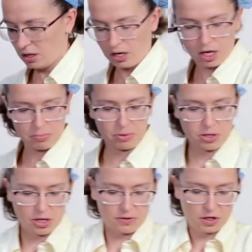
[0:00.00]
And put it
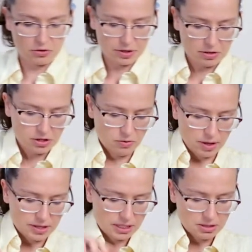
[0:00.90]
on the grill, and you want
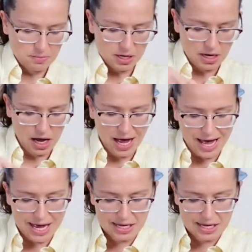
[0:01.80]
that to be at a high